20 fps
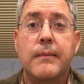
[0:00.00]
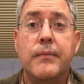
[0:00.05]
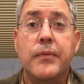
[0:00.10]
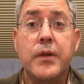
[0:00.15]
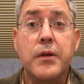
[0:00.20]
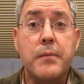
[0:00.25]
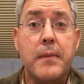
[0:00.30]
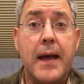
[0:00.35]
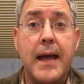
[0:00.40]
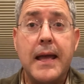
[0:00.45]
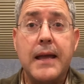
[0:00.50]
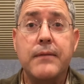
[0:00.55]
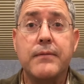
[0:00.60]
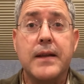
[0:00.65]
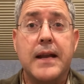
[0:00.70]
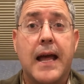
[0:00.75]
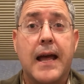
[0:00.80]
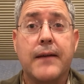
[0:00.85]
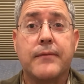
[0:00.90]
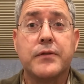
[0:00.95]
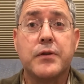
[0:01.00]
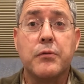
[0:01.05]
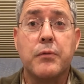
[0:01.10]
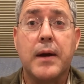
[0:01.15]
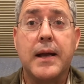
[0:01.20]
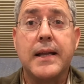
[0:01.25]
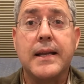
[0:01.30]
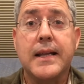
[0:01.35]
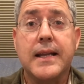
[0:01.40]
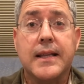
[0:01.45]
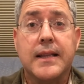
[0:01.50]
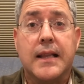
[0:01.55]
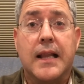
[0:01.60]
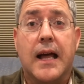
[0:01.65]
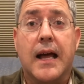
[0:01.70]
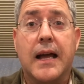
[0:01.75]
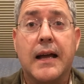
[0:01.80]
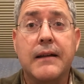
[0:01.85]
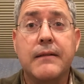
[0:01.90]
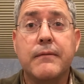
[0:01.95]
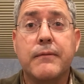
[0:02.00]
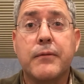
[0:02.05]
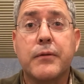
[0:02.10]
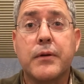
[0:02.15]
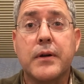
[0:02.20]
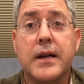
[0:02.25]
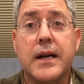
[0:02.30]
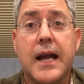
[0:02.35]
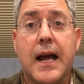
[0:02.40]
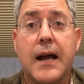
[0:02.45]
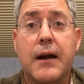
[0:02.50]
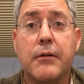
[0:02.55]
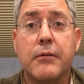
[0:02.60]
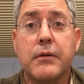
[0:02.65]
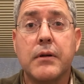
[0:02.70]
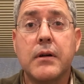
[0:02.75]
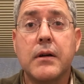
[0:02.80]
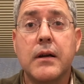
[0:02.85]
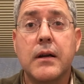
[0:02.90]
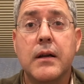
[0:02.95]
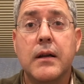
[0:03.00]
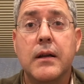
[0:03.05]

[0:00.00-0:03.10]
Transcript: You may even have to wait in line for an hour,